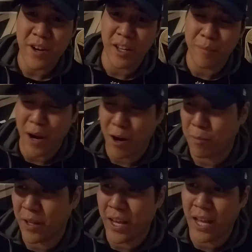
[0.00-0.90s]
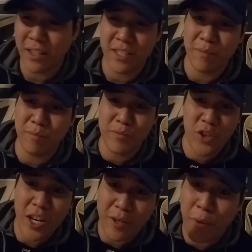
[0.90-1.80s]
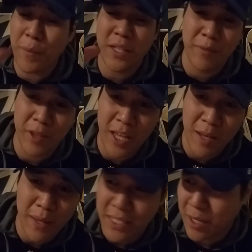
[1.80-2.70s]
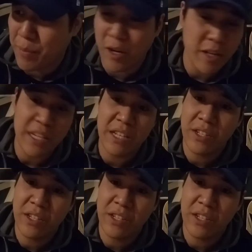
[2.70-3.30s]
on the power play to change the momentum of the game in that second period. You